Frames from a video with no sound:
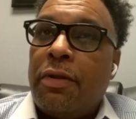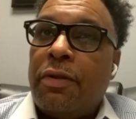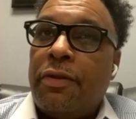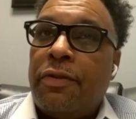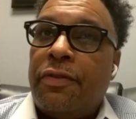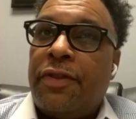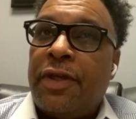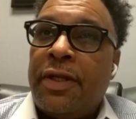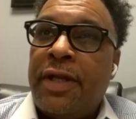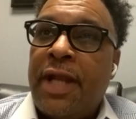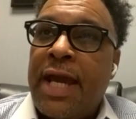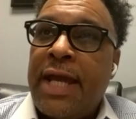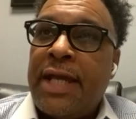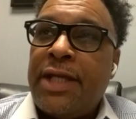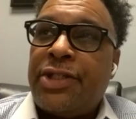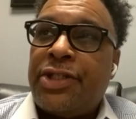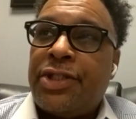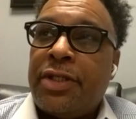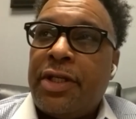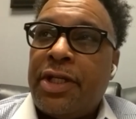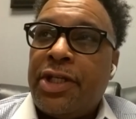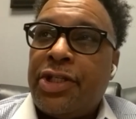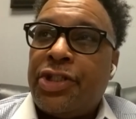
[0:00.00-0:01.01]
The
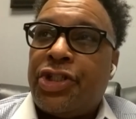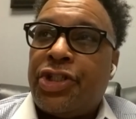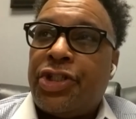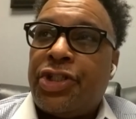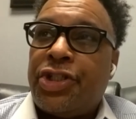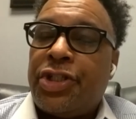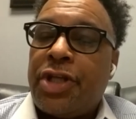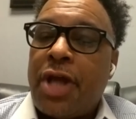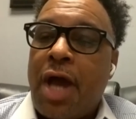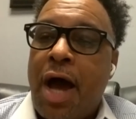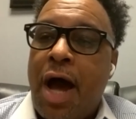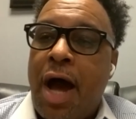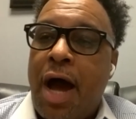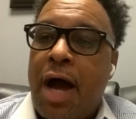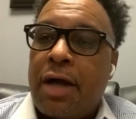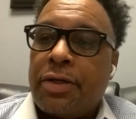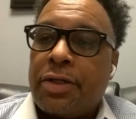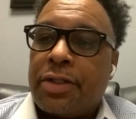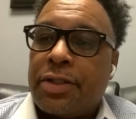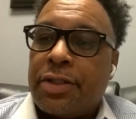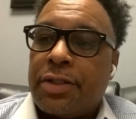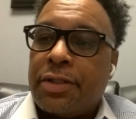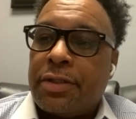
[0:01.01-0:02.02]
nation is
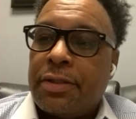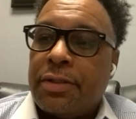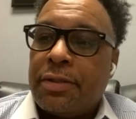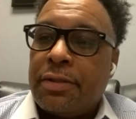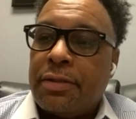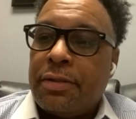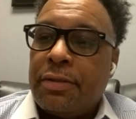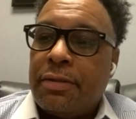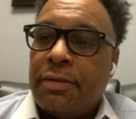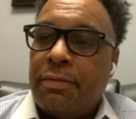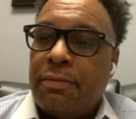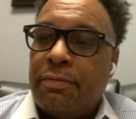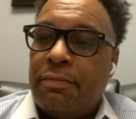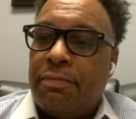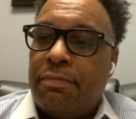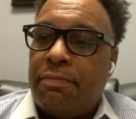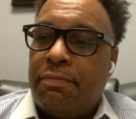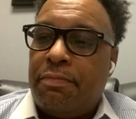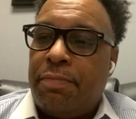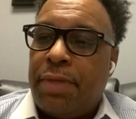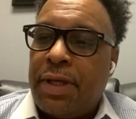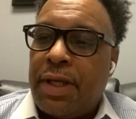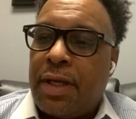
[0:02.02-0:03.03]
shocked
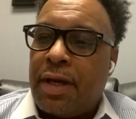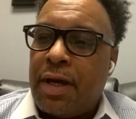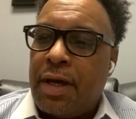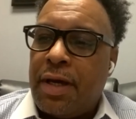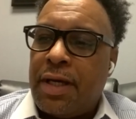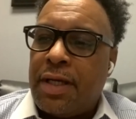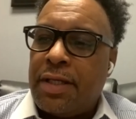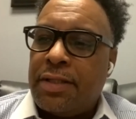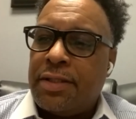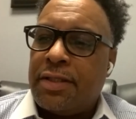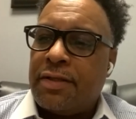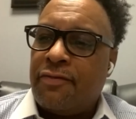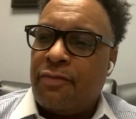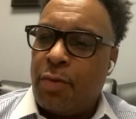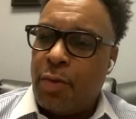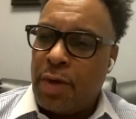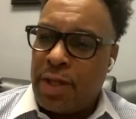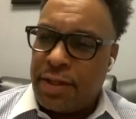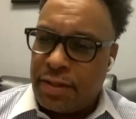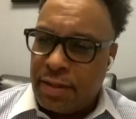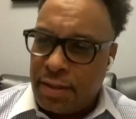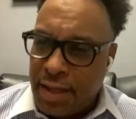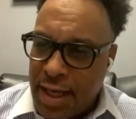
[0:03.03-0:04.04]
because of
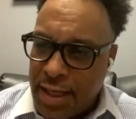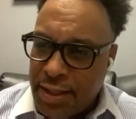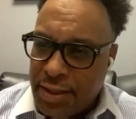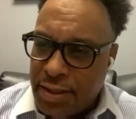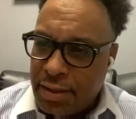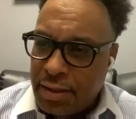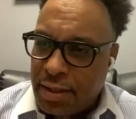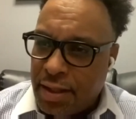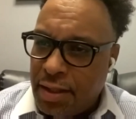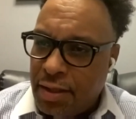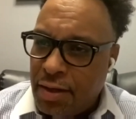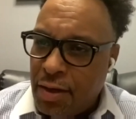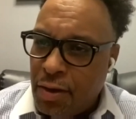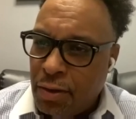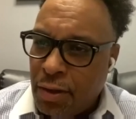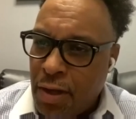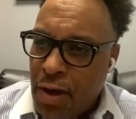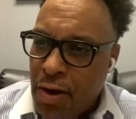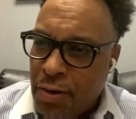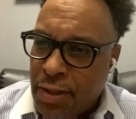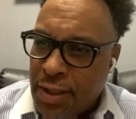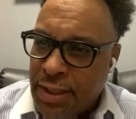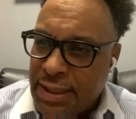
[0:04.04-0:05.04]
what the nation can no
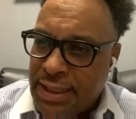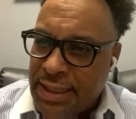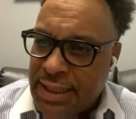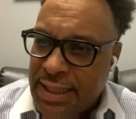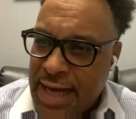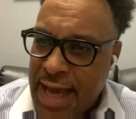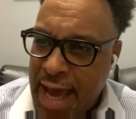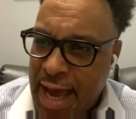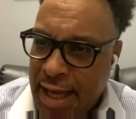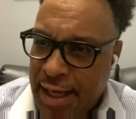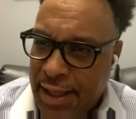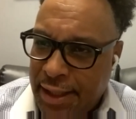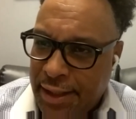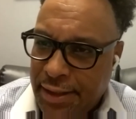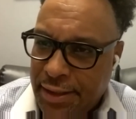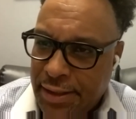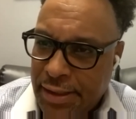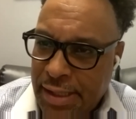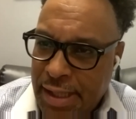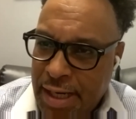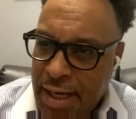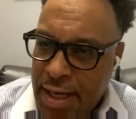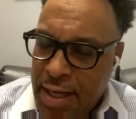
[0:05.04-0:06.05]
longer deny.
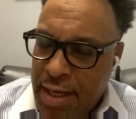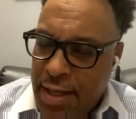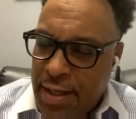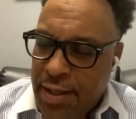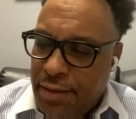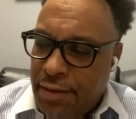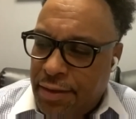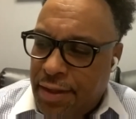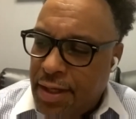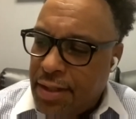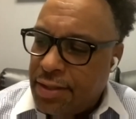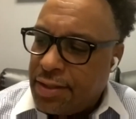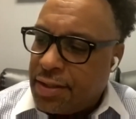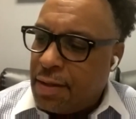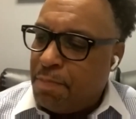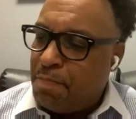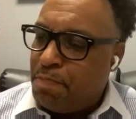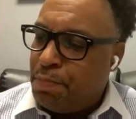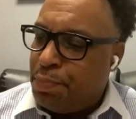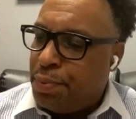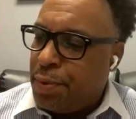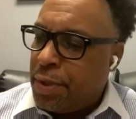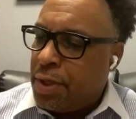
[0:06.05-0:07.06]
There's a
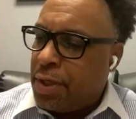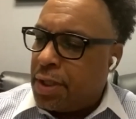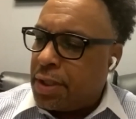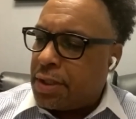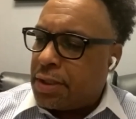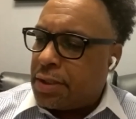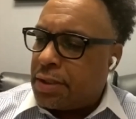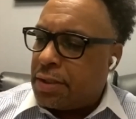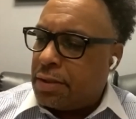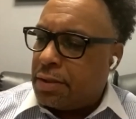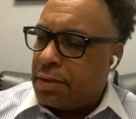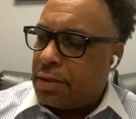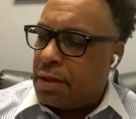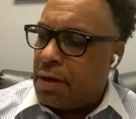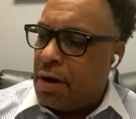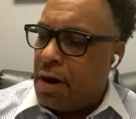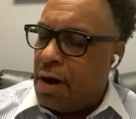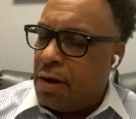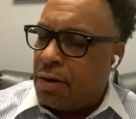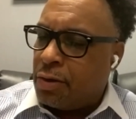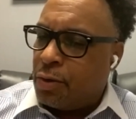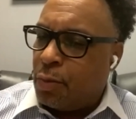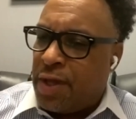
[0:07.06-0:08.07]
book
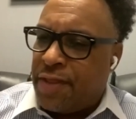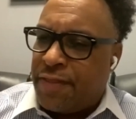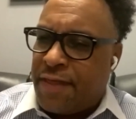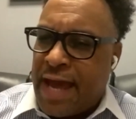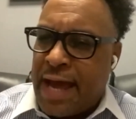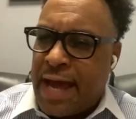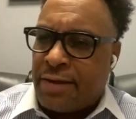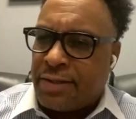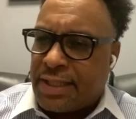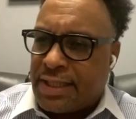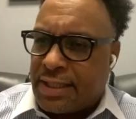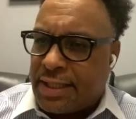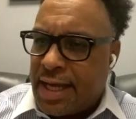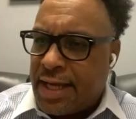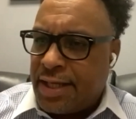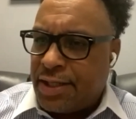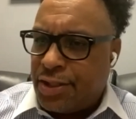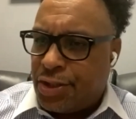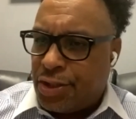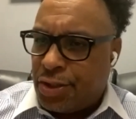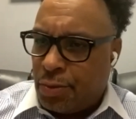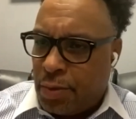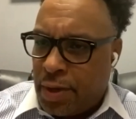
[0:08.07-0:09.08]
called Without
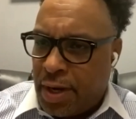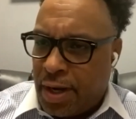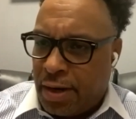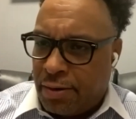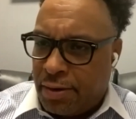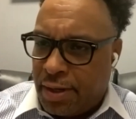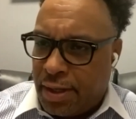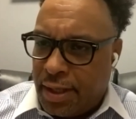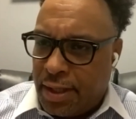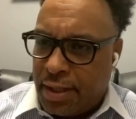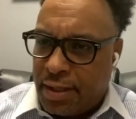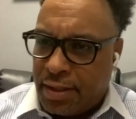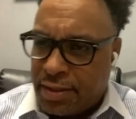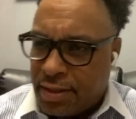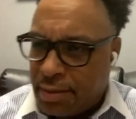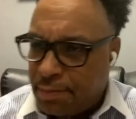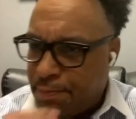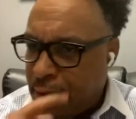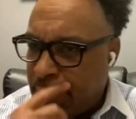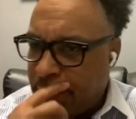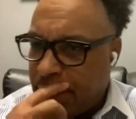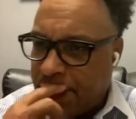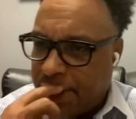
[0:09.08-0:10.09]
Sanctuary. It is a
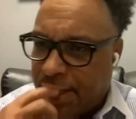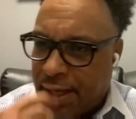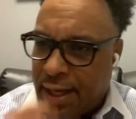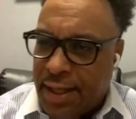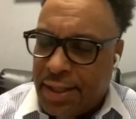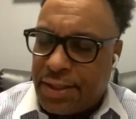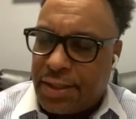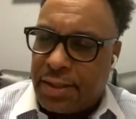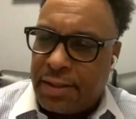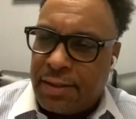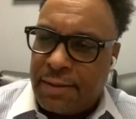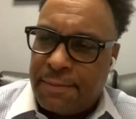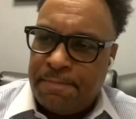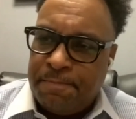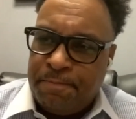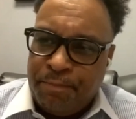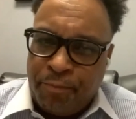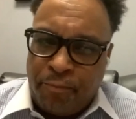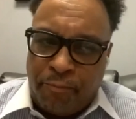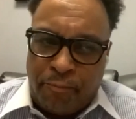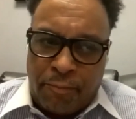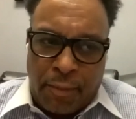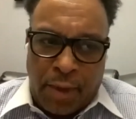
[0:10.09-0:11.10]
publication
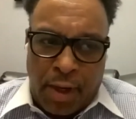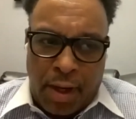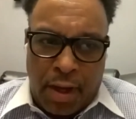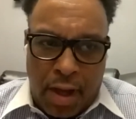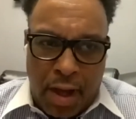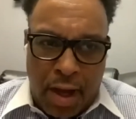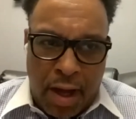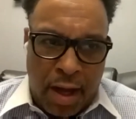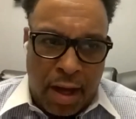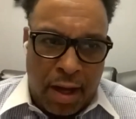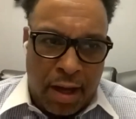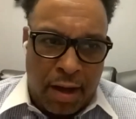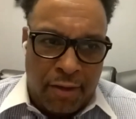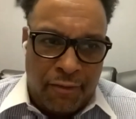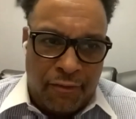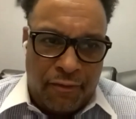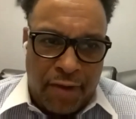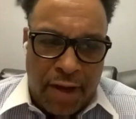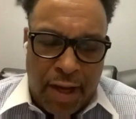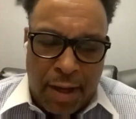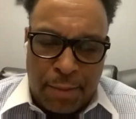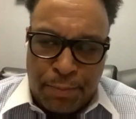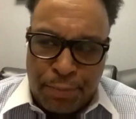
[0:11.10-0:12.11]
of
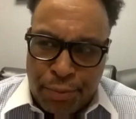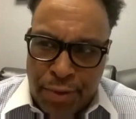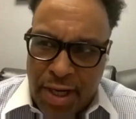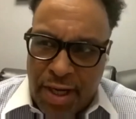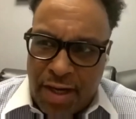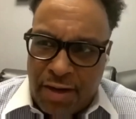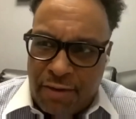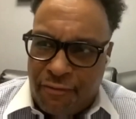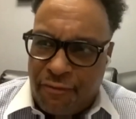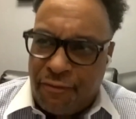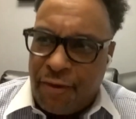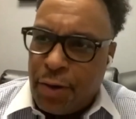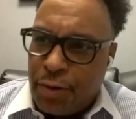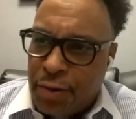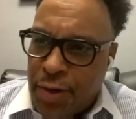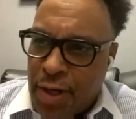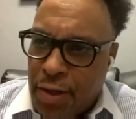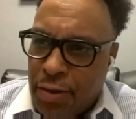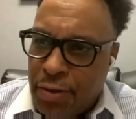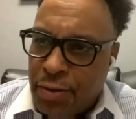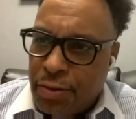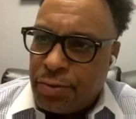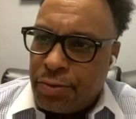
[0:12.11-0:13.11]
printed
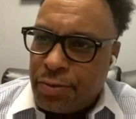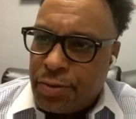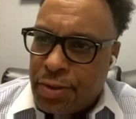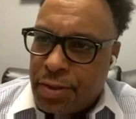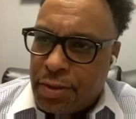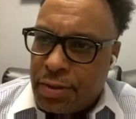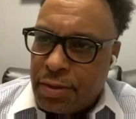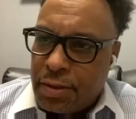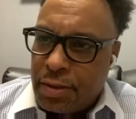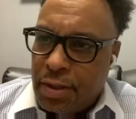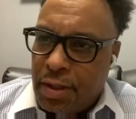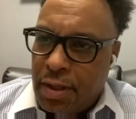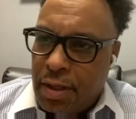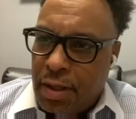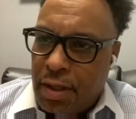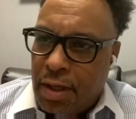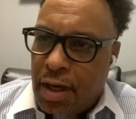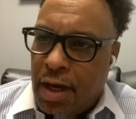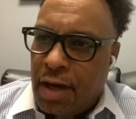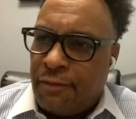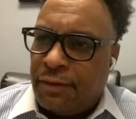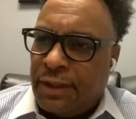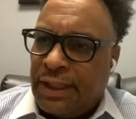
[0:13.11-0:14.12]
photos
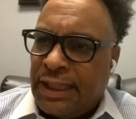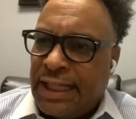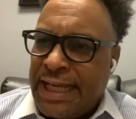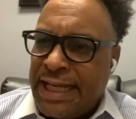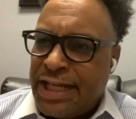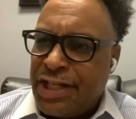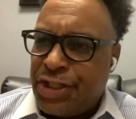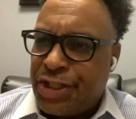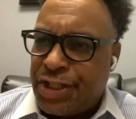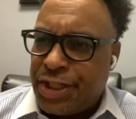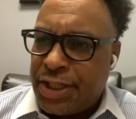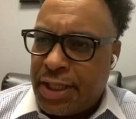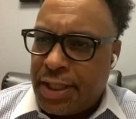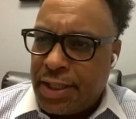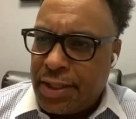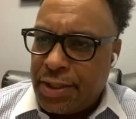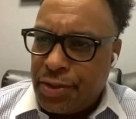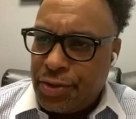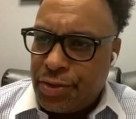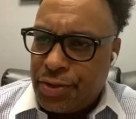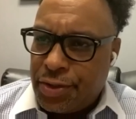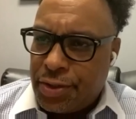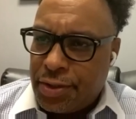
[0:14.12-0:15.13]
of
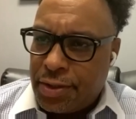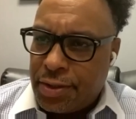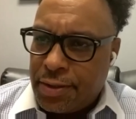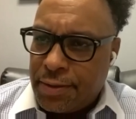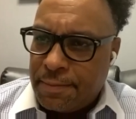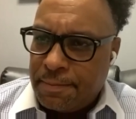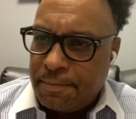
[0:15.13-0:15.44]
lynchings.